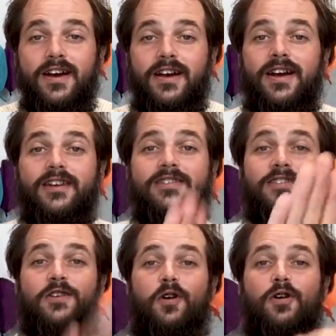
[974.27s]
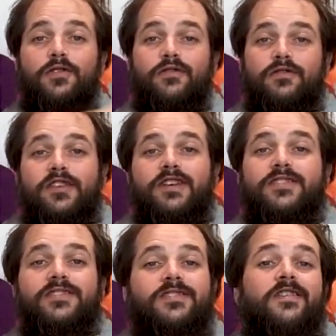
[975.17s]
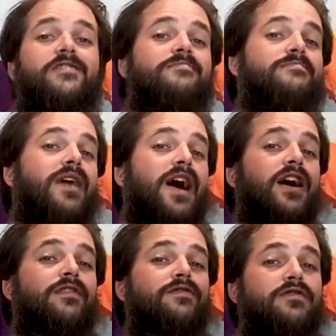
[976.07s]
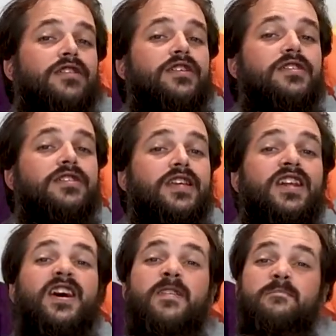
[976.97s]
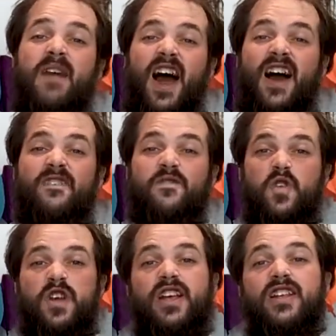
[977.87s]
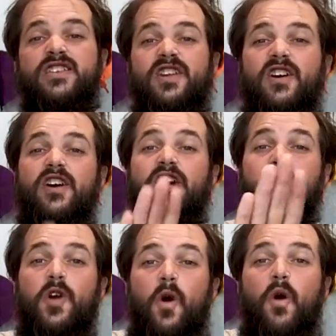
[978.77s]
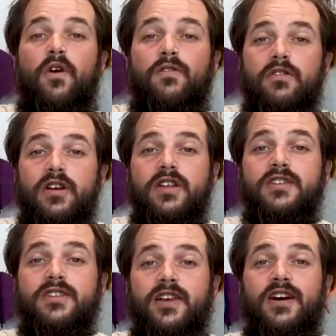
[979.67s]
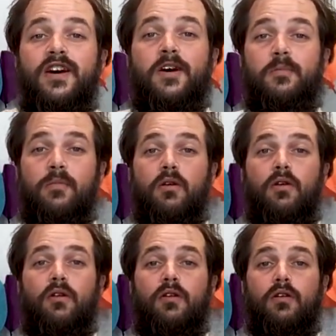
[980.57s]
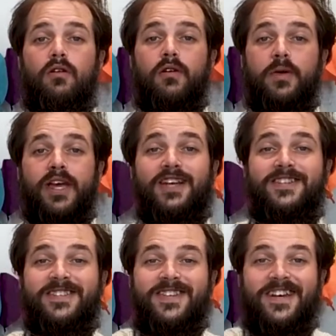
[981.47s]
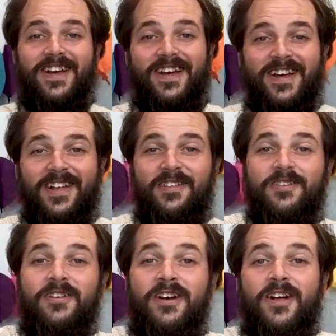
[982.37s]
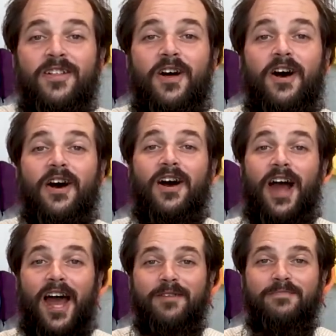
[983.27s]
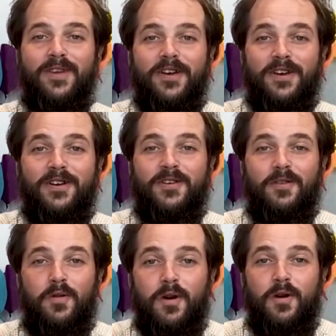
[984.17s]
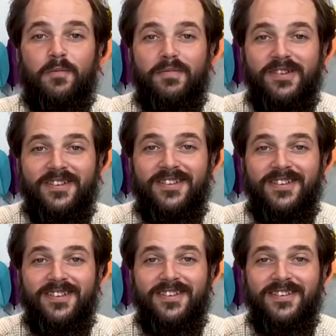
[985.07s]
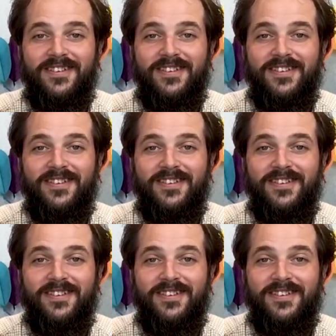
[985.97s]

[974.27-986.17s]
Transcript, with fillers: Cause your friends are my friends and my friends are your friends. The more we get together, the happier we'll be.